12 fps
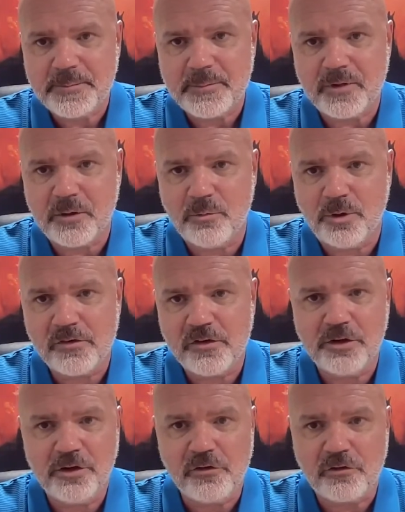What's a
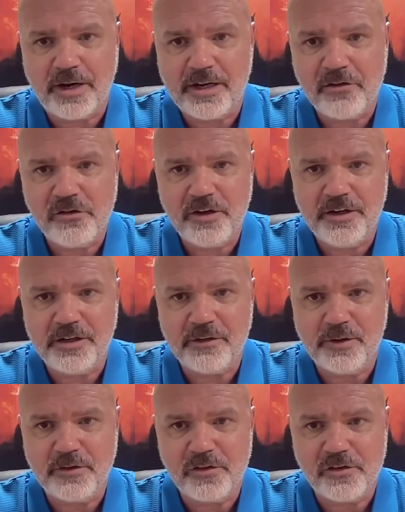good strategy to
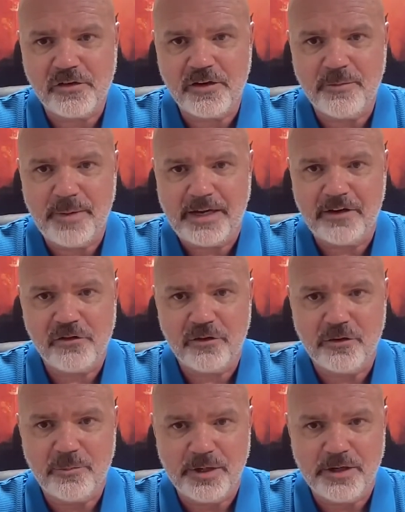convince a city manager
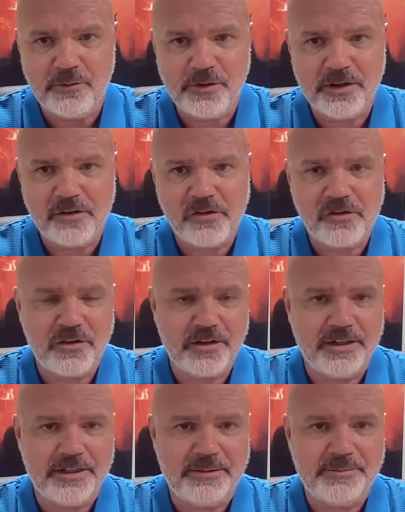of the benefits?
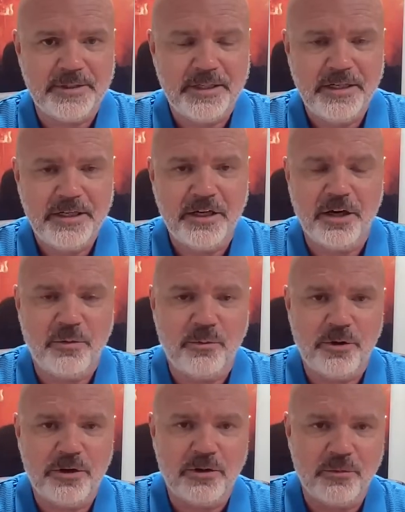
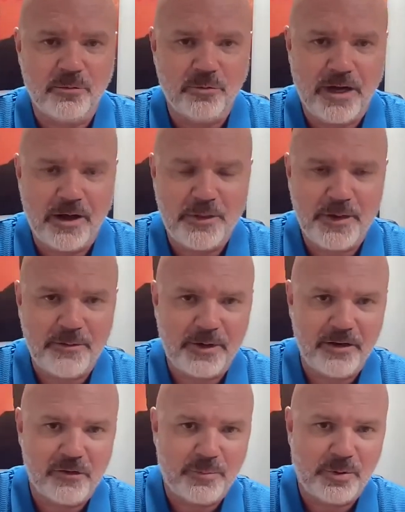One, I think
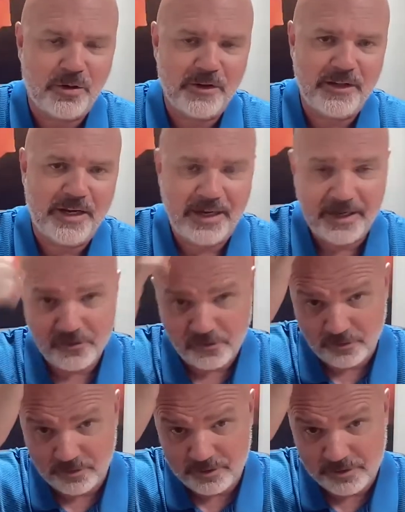as part of that
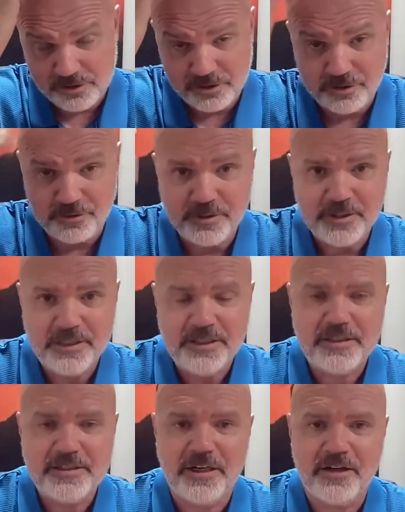answer, could you
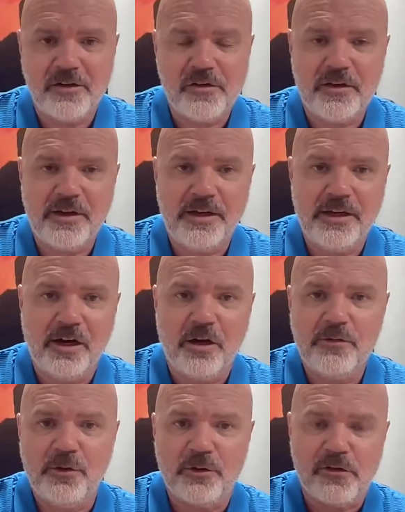tell us, in all
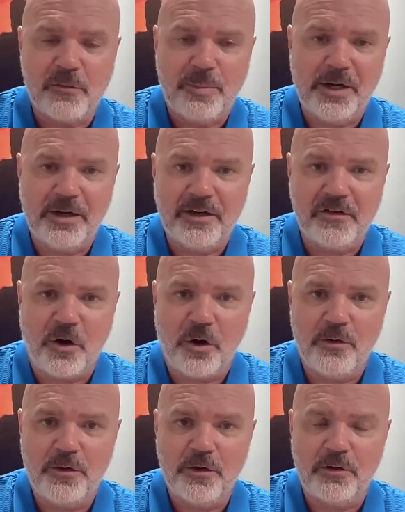of your experience,
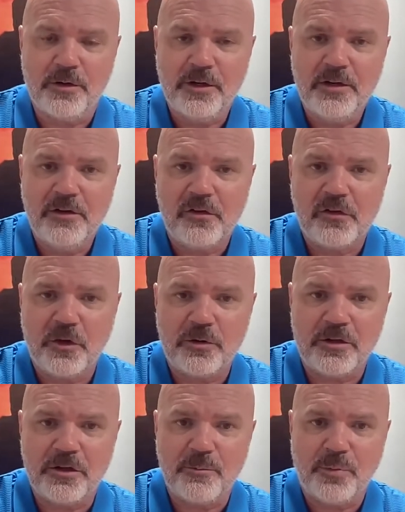are there
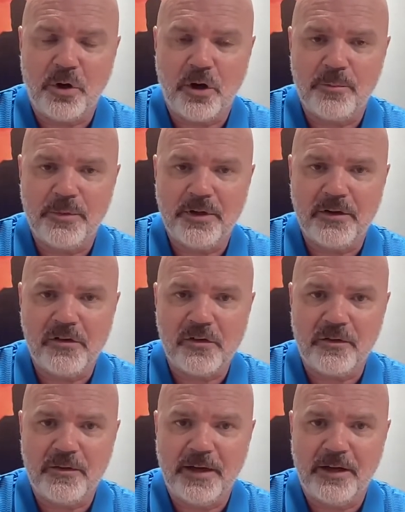certain departments
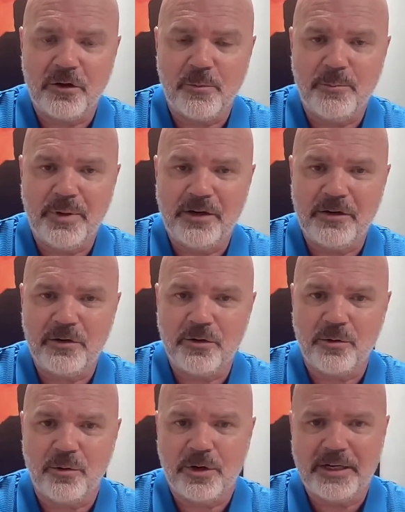that are better
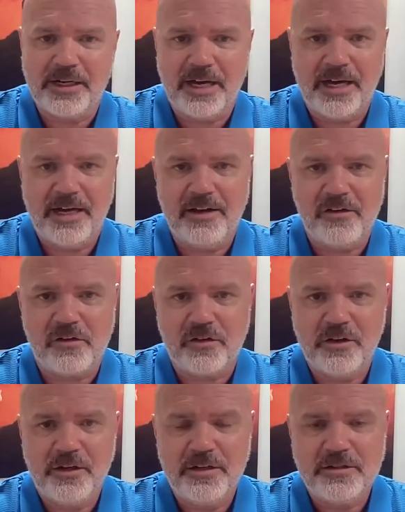organized
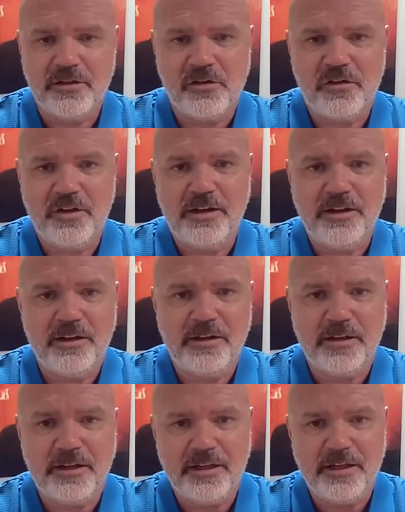to see
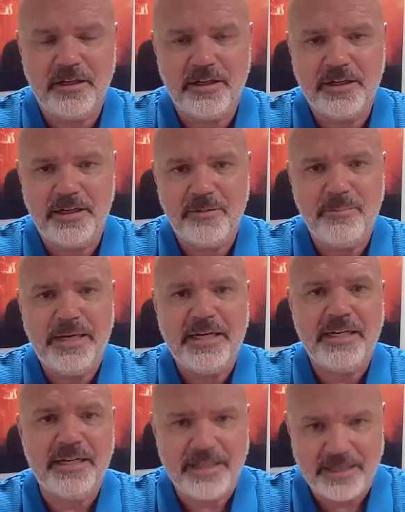the
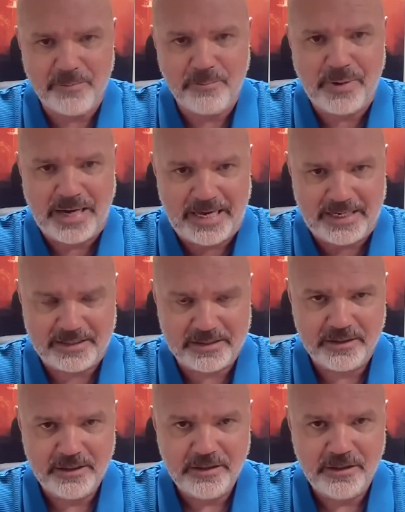immediate impact
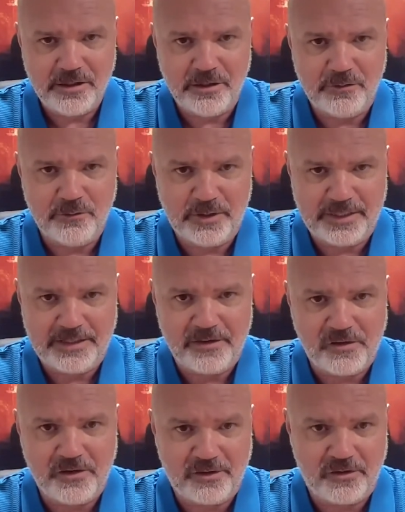of Lean
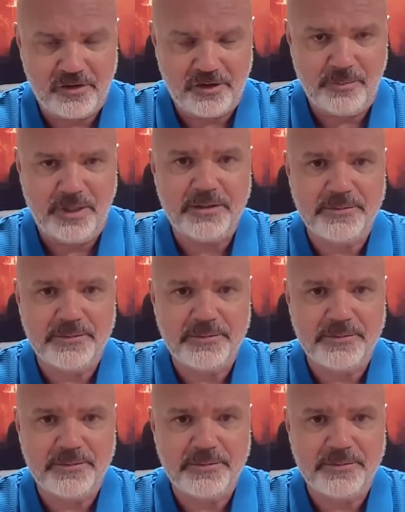Six Sigma?